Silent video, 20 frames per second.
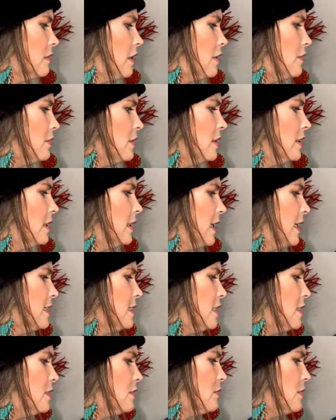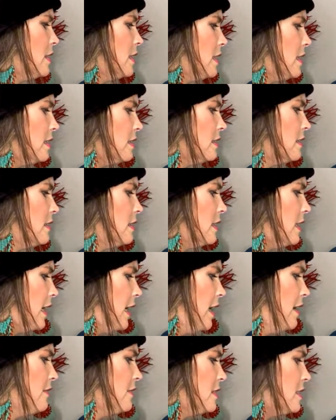I'd really like to do one in
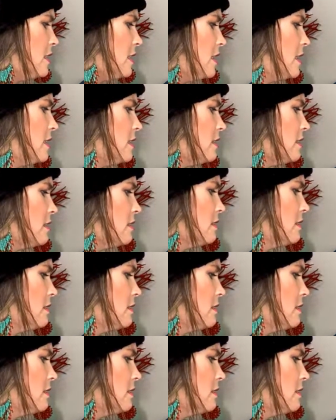Galveston.